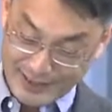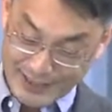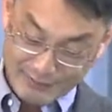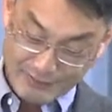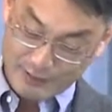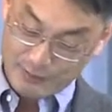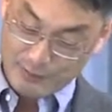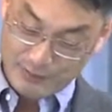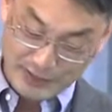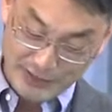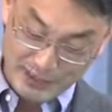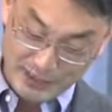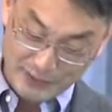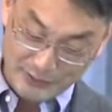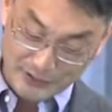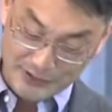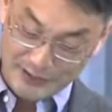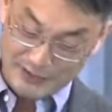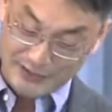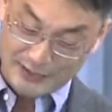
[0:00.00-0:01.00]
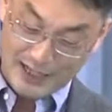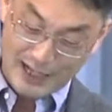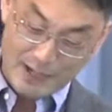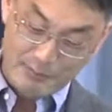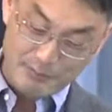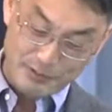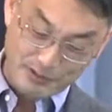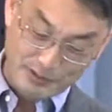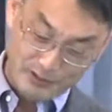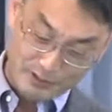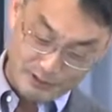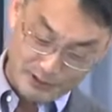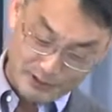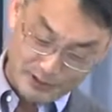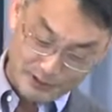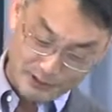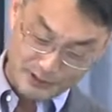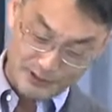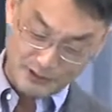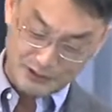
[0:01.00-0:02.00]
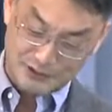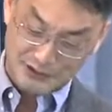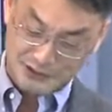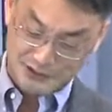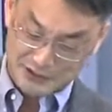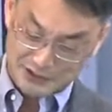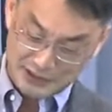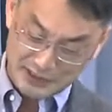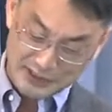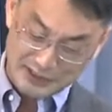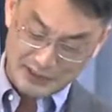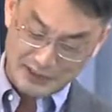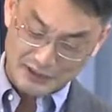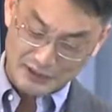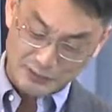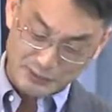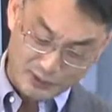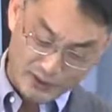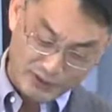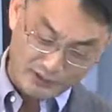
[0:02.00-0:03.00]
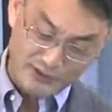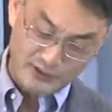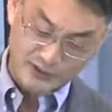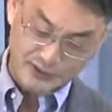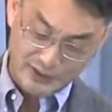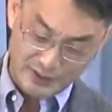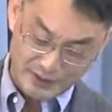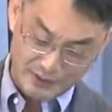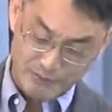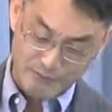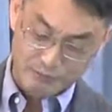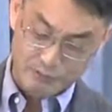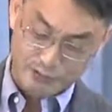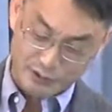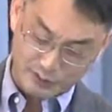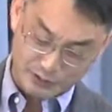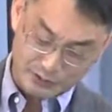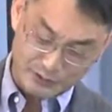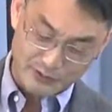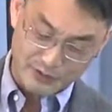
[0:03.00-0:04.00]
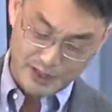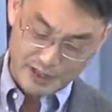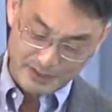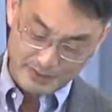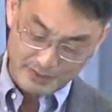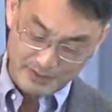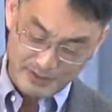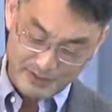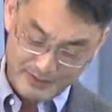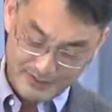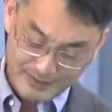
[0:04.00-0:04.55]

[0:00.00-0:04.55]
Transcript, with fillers: From being on the top of the world to sitting in a 12 step program.